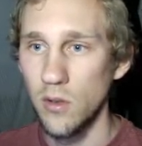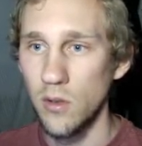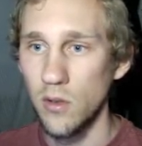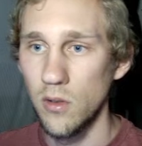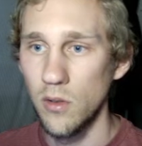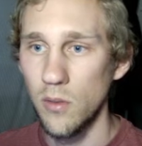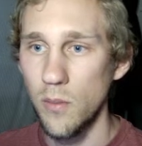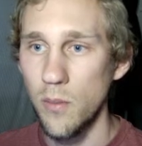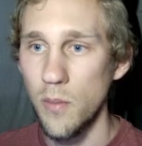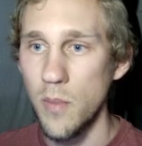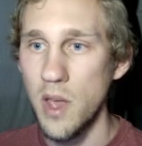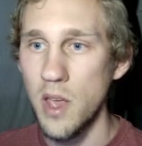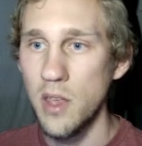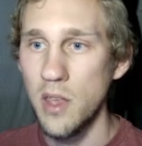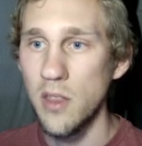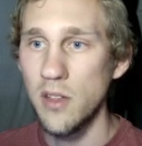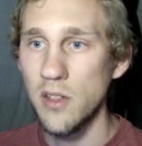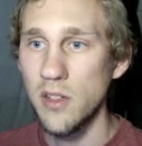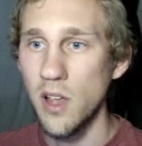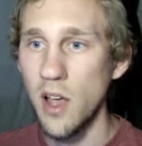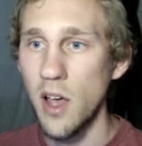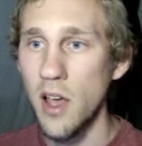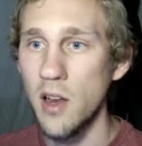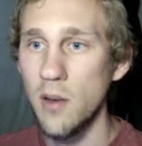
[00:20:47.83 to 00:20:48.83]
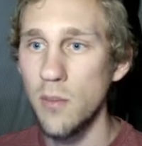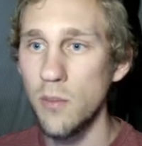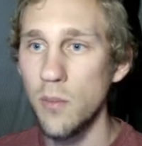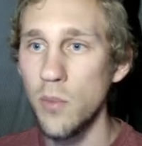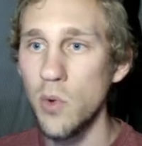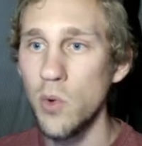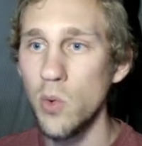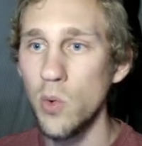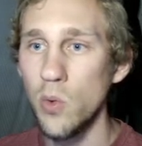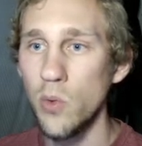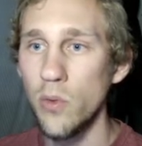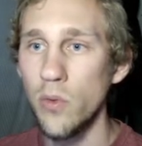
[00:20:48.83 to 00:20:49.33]
make this item
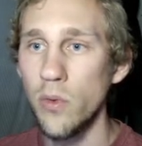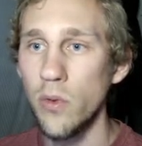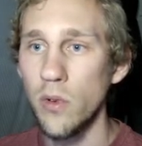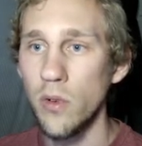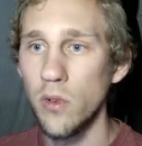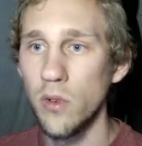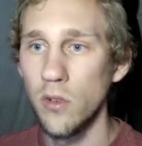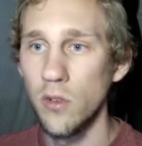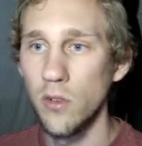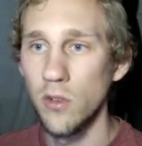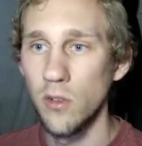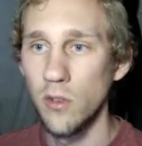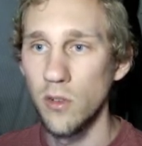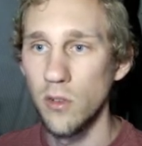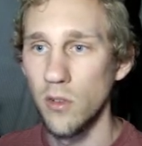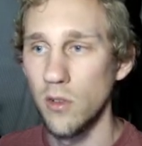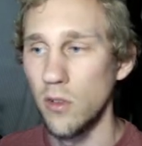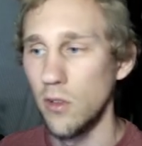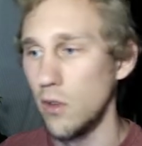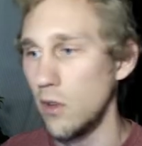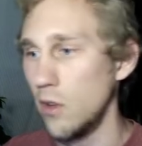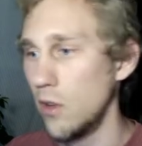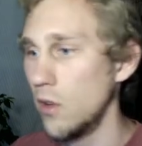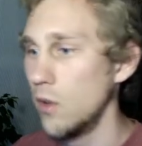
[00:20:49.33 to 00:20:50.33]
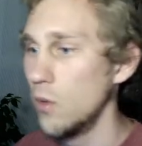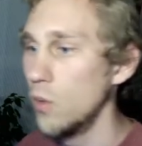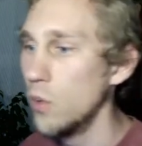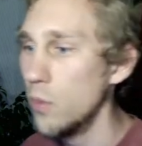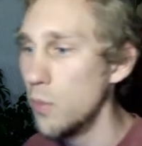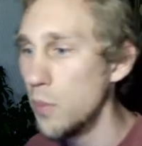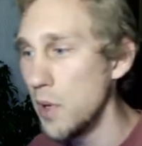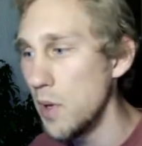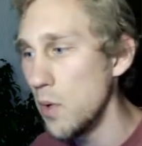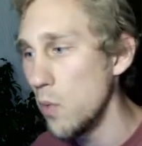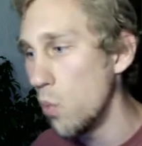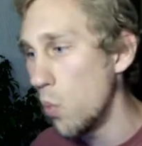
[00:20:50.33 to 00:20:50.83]
move would
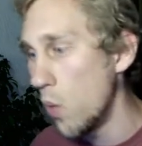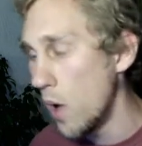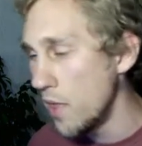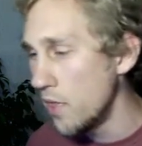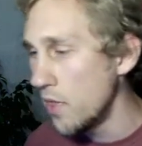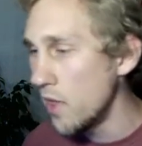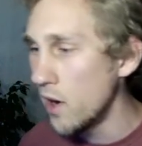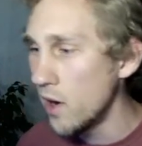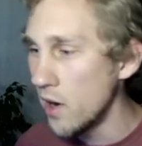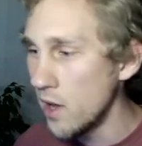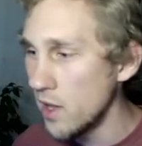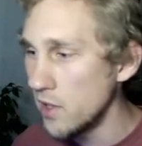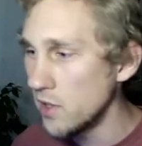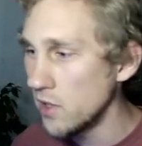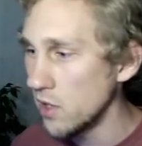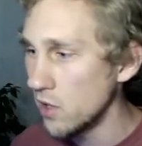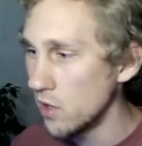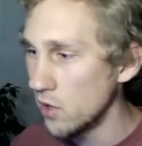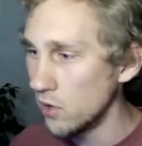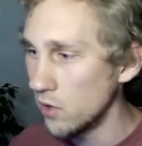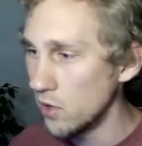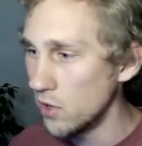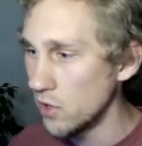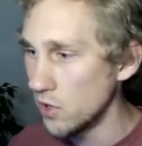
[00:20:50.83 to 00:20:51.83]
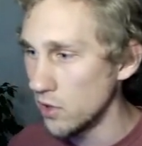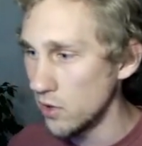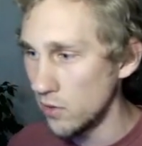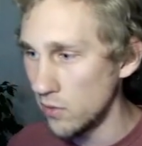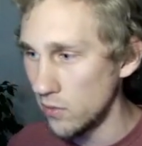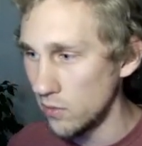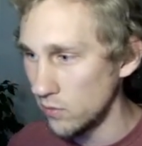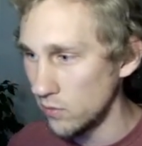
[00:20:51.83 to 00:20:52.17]
be when there is a collision.